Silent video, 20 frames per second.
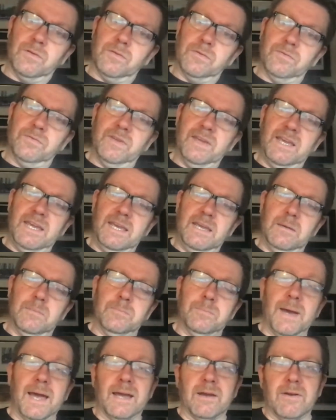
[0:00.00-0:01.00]
The
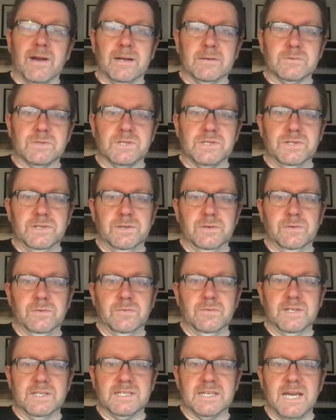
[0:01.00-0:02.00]
background to
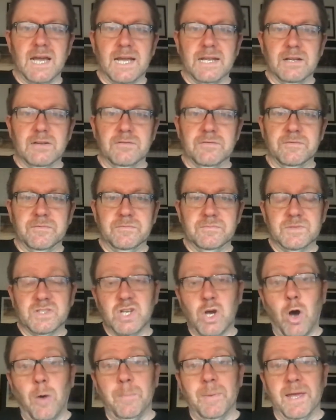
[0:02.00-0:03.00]
this kind of
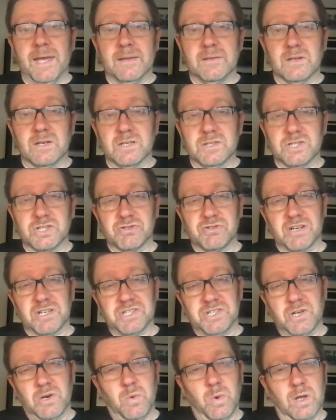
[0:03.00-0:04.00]
topic, the
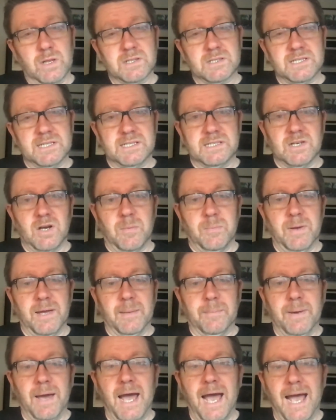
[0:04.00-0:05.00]
construction quality topic,
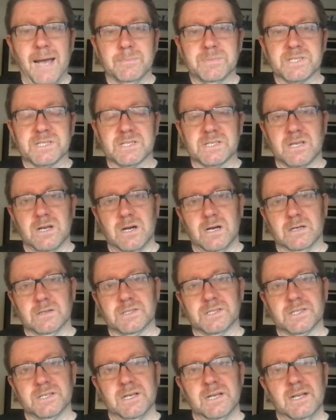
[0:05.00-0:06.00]
perhaps
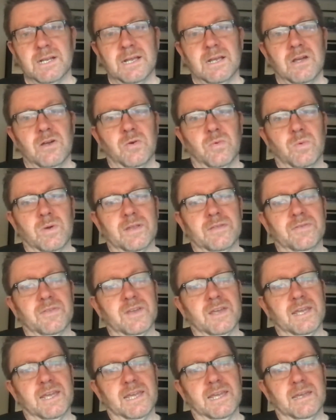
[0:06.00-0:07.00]
starts with
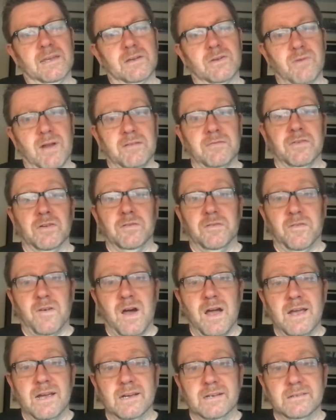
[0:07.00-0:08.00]
the Grenfell
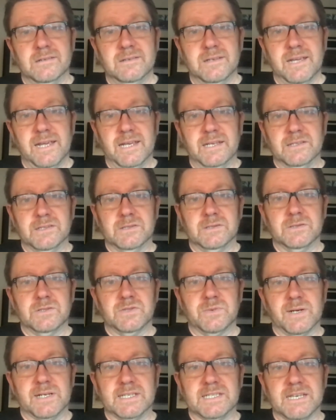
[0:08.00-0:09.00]
fire in
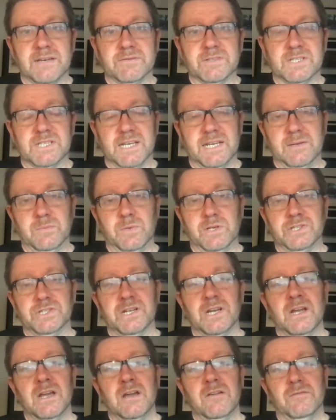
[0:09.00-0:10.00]
2017, which,
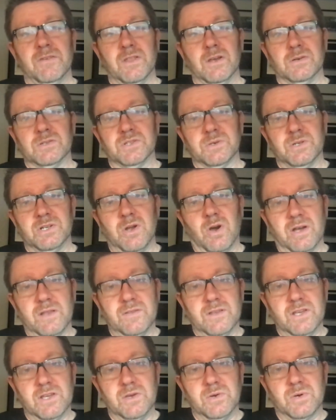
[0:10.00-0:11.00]
for those who are not in
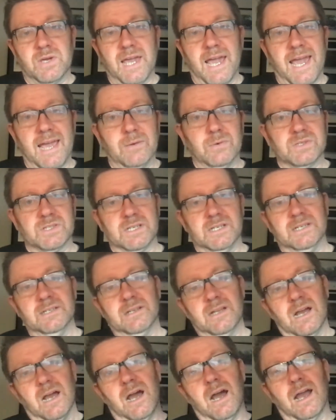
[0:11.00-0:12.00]
the UK, was a
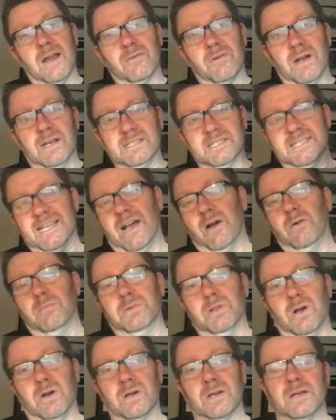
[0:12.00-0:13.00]
high-rise tower
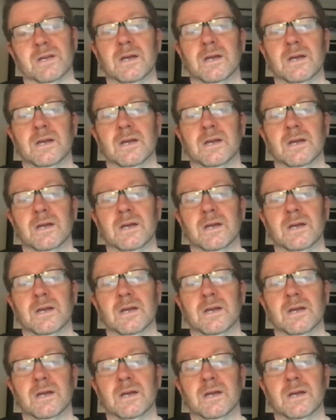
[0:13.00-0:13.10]
block.